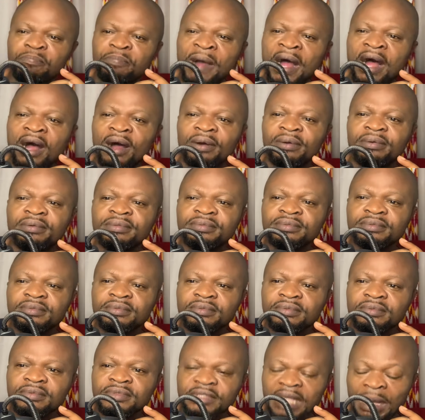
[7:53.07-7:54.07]
pounds.
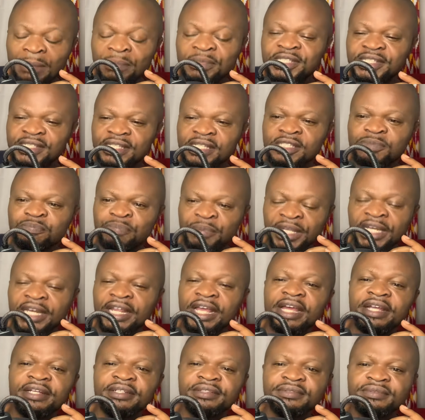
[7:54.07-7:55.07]
6
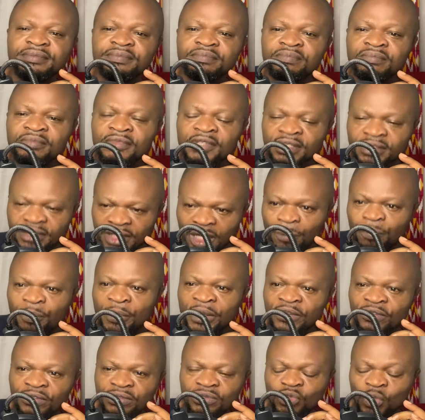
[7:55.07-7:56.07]
billion.
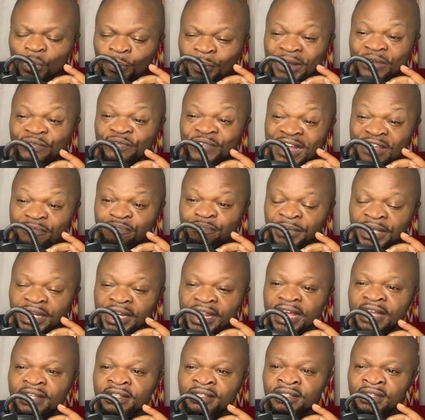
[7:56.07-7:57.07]
2.5
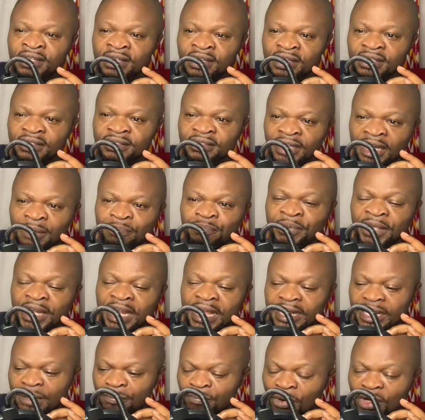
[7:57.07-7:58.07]
billion, 3
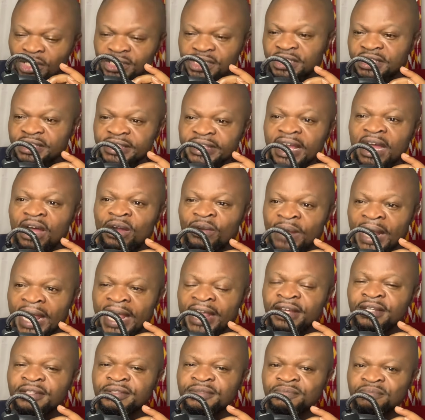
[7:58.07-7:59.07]
billion, they bought it now,
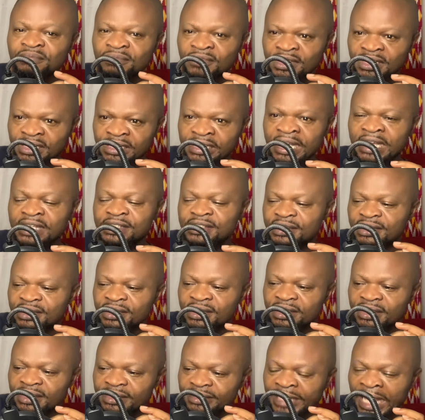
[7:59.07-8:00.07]
right? Yes,
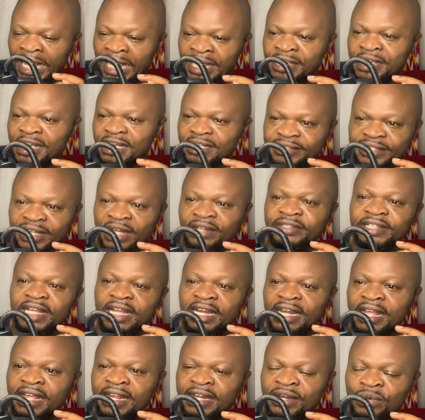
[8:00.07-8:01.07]
10 years down the
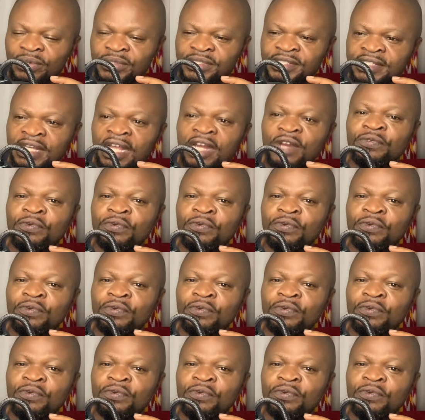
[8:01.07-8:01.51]
lane, they will sell it